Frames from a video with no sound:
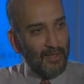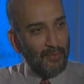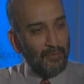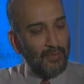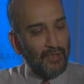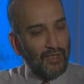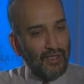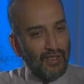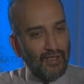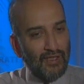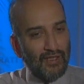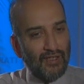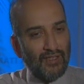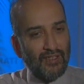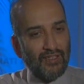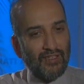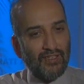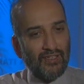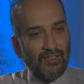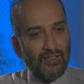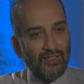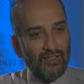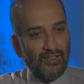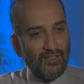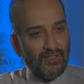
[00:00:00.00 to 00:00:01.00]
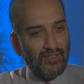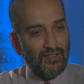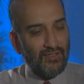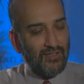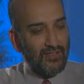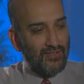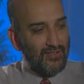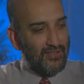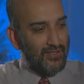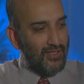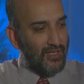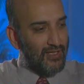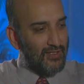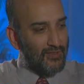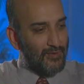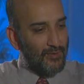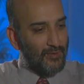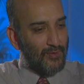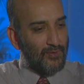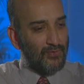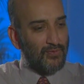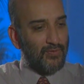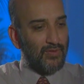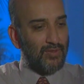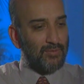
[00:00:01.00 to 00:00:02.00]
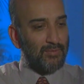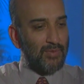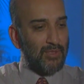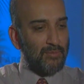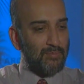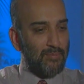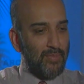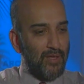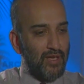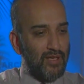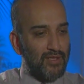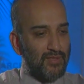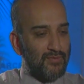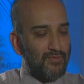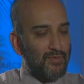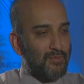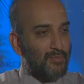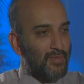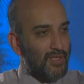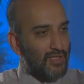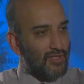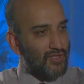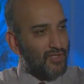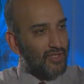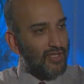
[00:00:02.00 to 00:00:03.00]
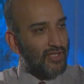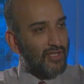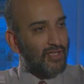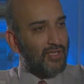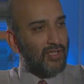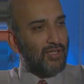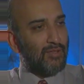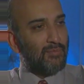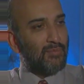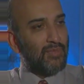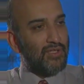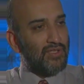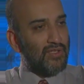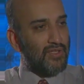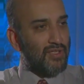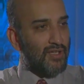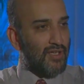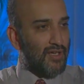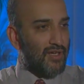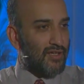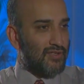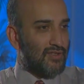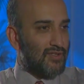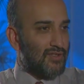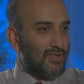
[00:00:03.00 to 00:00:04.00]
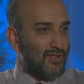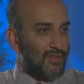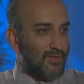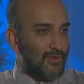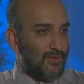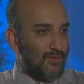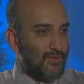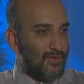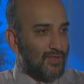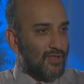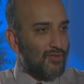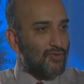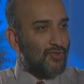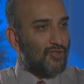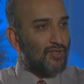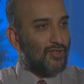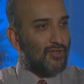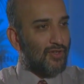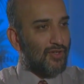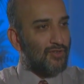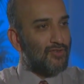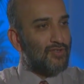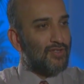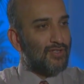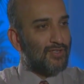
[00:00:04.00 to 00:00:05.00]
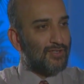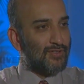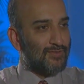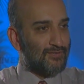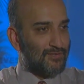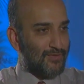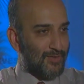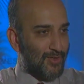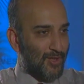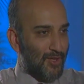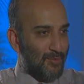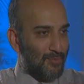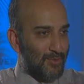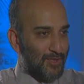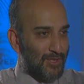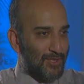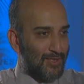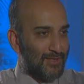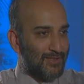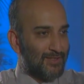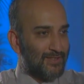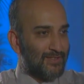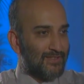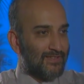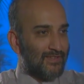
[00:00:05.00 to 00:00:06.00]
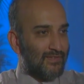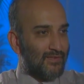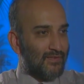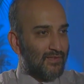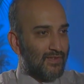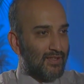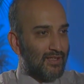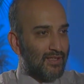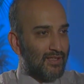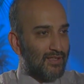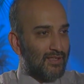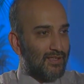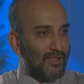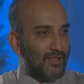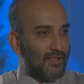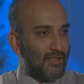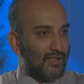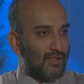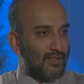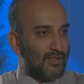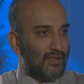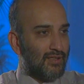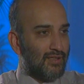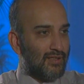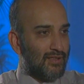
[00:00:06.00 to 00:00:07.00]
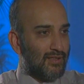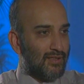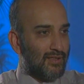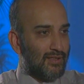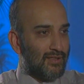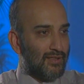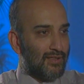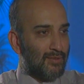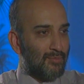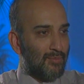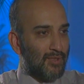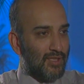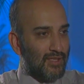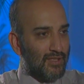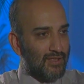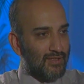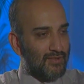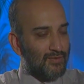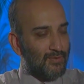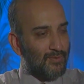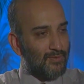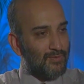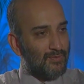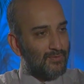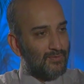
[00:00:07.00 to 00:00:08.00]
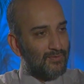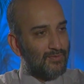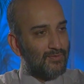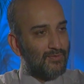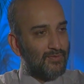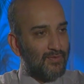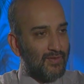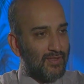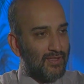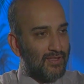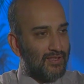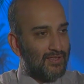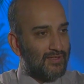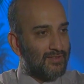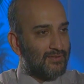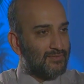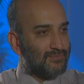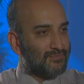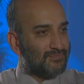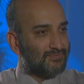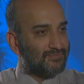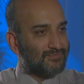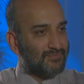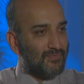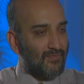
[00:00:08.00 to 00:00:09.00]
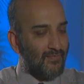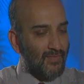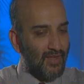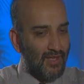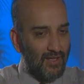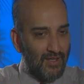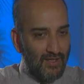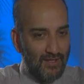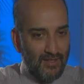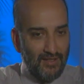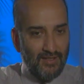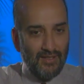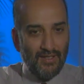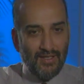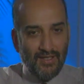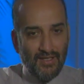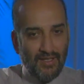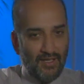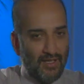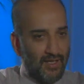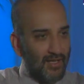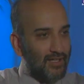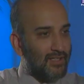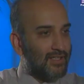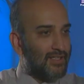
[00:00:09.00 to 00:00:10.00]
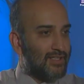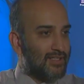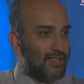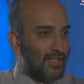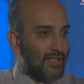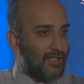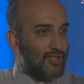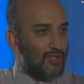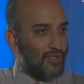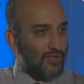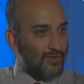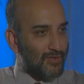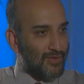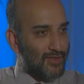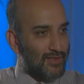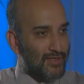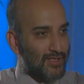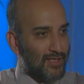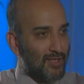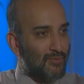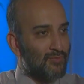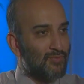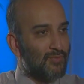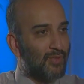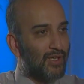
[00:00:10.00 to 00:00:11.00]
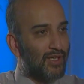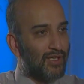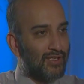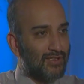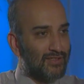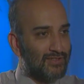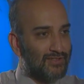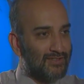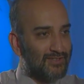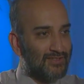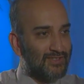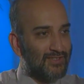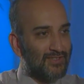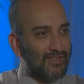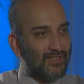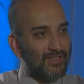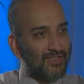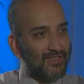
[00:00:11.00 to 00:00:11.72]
But isn't that sort of a, part of a much, much larger sort of sociological phenomena than, than, than, than merely sort of uh, uh, architecture in some ways.